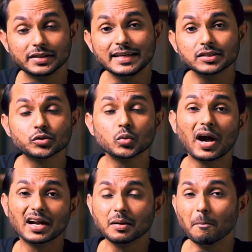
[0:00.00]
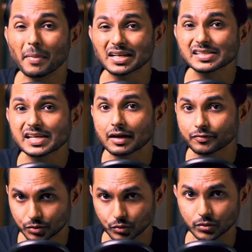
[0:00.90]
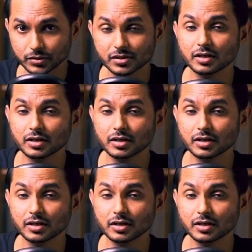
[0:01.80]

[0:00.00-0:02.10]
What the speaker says: these two are the must-have tools